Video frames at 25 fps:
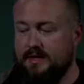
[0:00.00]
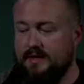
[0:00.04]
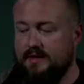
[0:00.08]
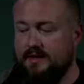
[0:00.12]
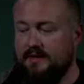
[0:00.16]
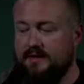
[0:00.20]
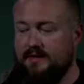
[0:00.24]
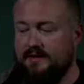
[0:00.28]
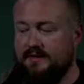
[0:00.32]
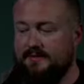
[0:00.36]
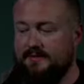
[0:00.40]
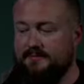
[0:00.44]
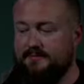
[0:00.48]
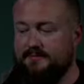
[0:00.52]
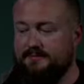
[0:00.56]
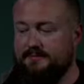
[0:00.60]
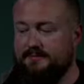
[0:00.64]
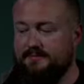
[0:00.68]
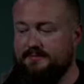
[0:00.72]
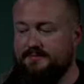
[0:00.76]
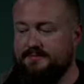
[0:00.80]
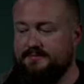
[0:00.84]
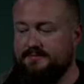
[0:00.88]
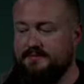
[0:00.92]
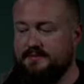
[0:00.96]

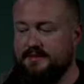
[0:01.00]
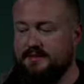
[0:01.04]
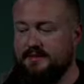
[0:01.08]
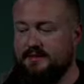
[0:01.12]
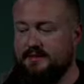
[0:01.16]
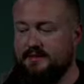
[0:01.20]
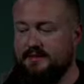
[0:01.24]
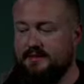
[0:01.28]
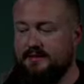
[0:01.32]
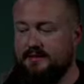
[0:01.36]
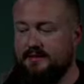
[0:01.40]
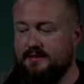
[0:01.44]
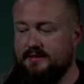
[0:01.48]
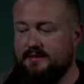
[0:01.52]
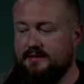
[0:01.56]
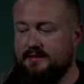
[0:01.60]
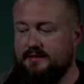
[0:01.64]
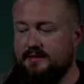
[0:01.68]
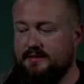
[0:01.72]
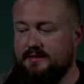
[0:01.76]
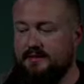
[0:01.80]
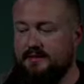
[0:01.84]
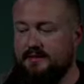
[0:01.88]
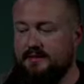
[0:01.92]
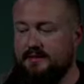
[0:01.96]

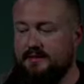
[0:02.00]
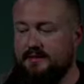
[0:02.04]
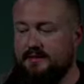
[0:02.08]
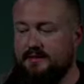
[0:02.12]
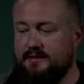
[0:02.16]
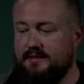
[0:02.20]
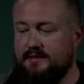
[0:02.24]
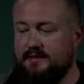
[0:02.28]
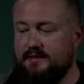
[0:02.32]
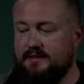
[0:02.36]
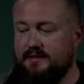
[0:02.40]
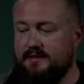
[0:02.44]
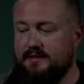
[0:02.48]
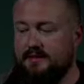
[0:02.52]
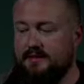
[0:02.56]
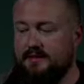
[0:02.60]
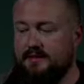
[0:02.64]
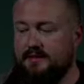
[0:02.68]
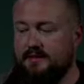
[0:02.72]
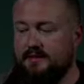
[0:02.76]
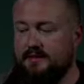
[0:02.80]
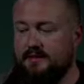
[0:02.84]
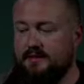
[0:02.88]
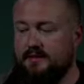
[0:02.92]
[no speech]